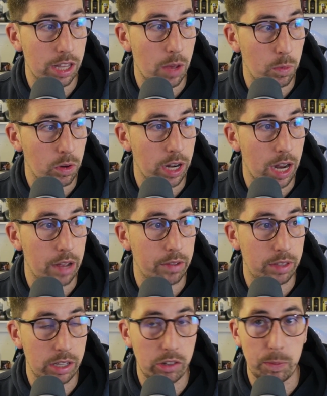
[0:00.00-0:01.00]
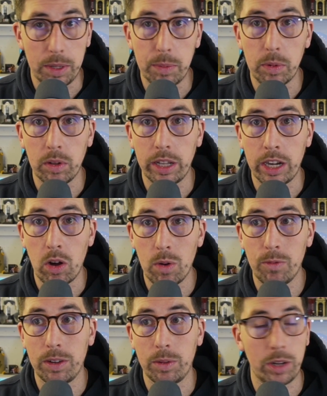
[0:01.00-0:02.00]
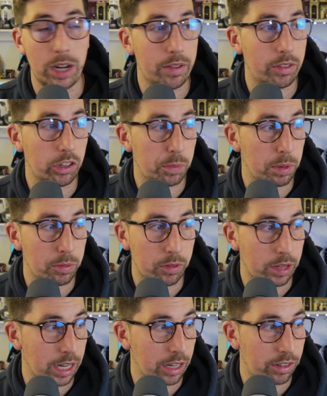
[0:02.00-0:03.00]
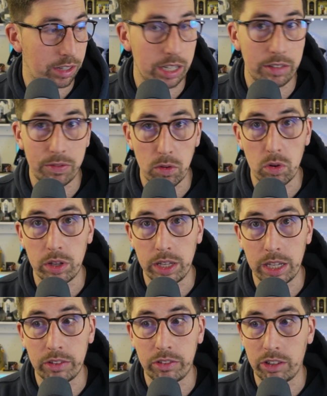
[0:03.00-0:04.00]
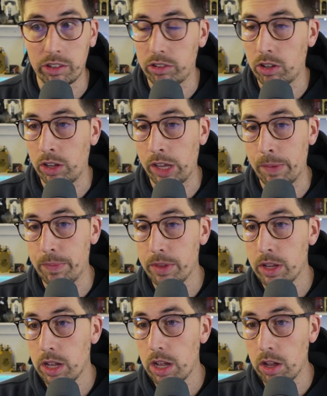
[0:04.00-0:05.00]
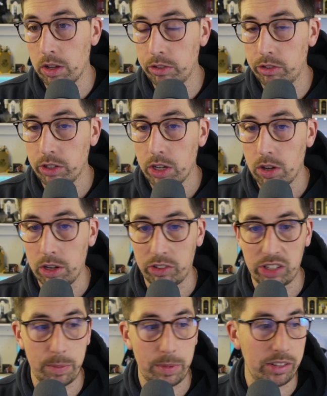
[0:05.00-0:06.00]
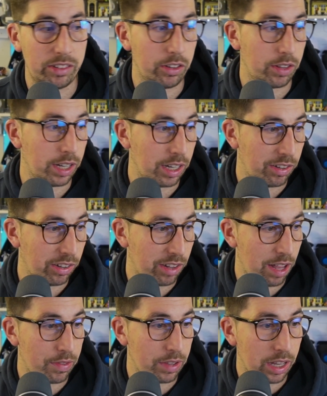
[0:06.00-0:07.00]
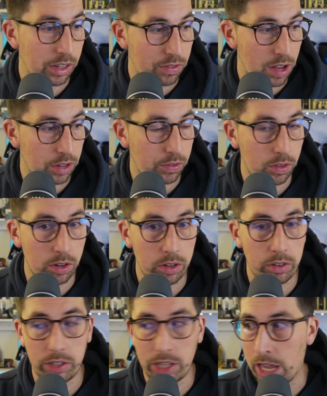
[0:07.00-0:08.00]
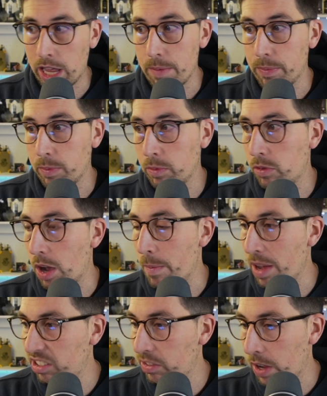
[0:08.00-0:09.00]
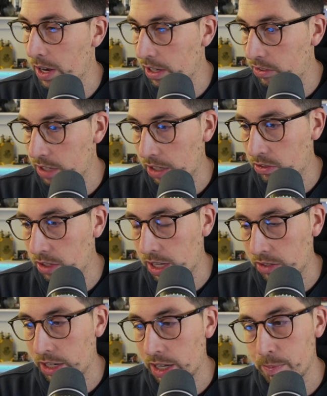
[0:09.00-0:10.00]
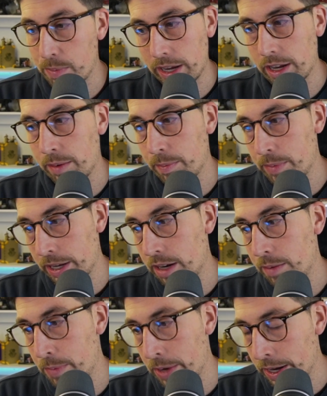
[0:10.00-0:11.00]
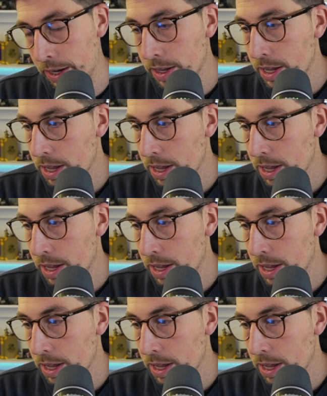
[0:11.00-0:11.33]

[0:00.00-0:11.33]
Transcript: that we're going to have these people, and hopefully we're going to have these people for the next 3-4 years, just us on the same listings, the listings that are VAs fans for us. We've got a massive RA section that's getting bigger and bigger,